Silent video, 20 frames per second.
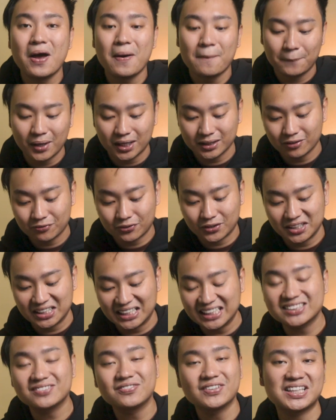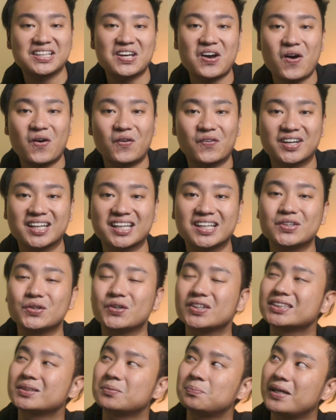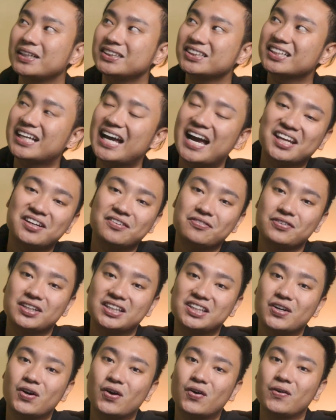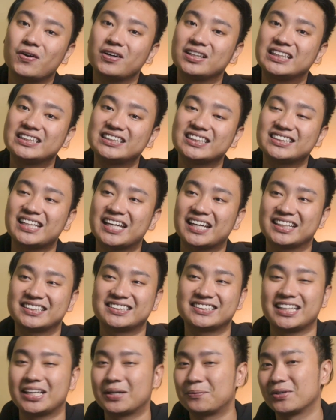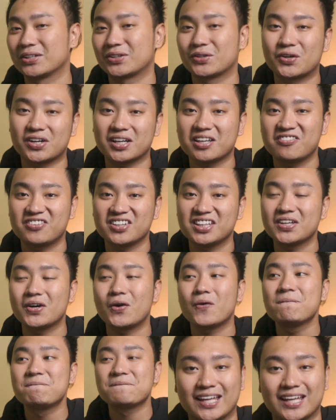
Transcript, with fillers: But for this video, we're gonna do a special kind of video. This is like a celebratory video.